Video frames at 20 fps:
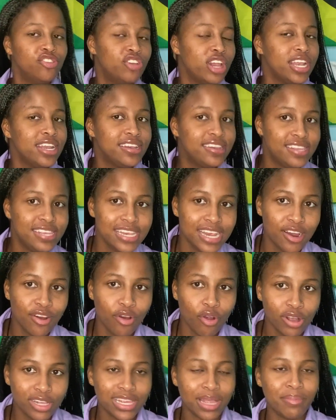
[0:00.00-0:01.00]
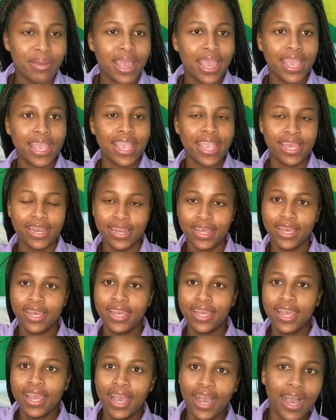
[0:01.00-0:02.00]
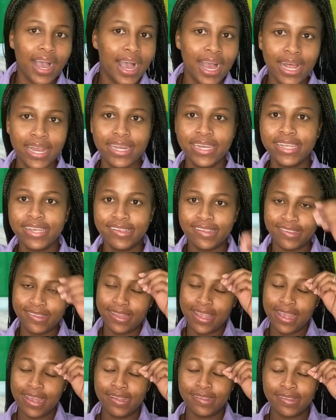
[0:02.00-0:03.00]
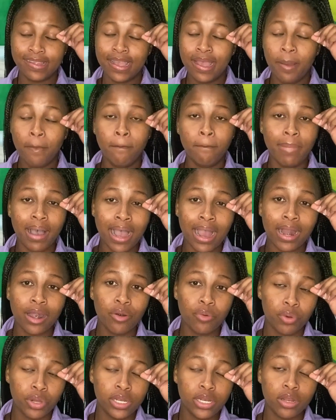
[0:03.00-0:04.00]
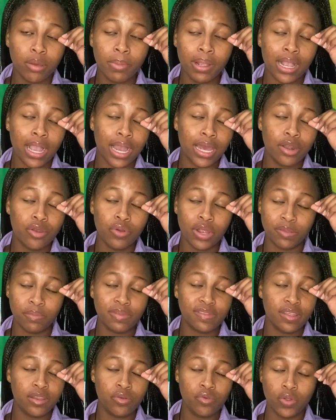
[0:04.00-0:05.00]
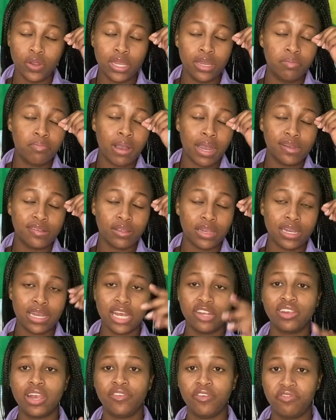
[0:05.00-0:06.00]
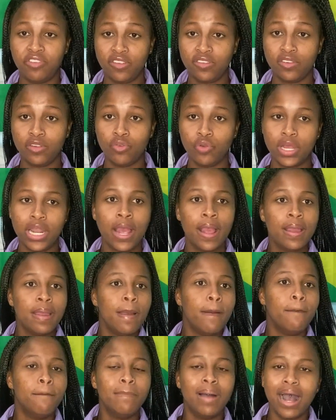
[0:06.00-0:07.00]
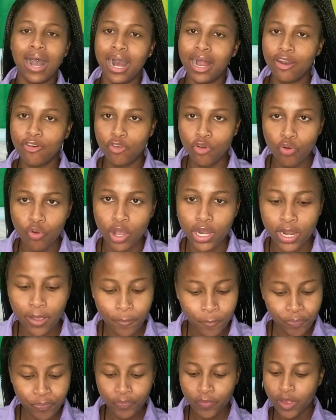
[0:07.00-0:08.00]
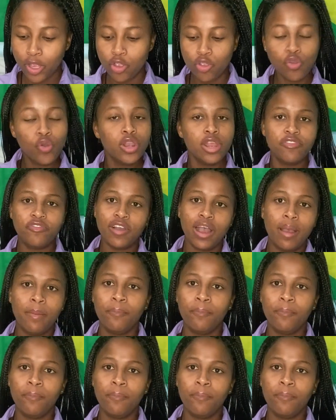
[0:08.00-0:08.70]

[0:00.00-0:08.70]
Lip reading: tear out of my head, all these things. Mall road, because the road, I said the road did bad, so then they try to fix the road. Mall road, uniform,